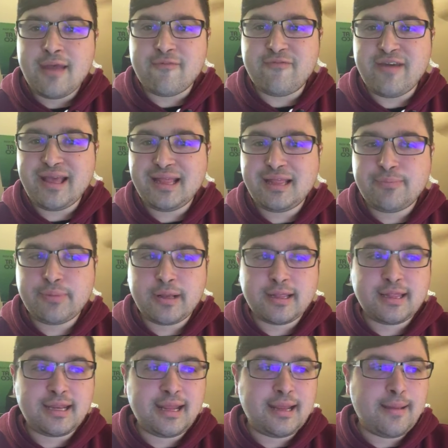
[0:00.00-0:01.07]
Vice
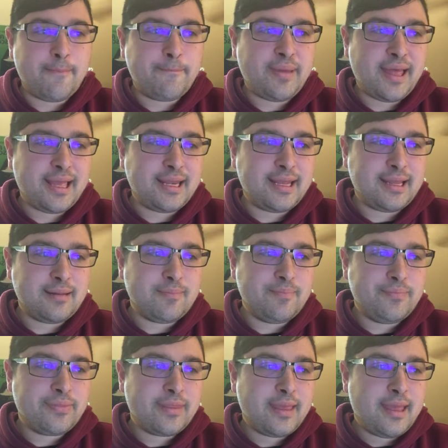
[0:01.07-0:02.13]
President Biden
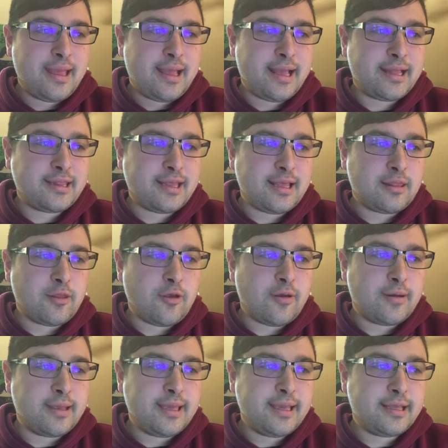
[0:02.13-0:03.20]
has a
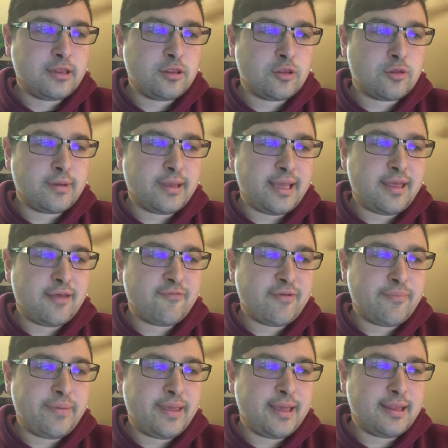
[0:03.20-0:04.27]
long history of
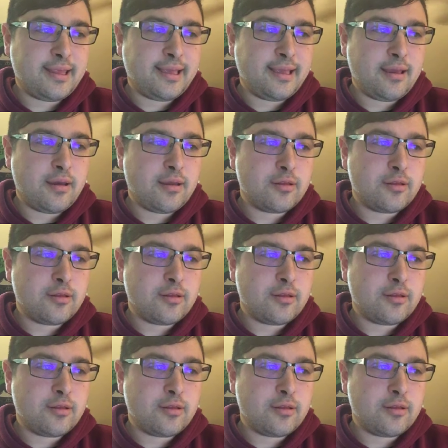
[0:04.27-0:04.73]
appealing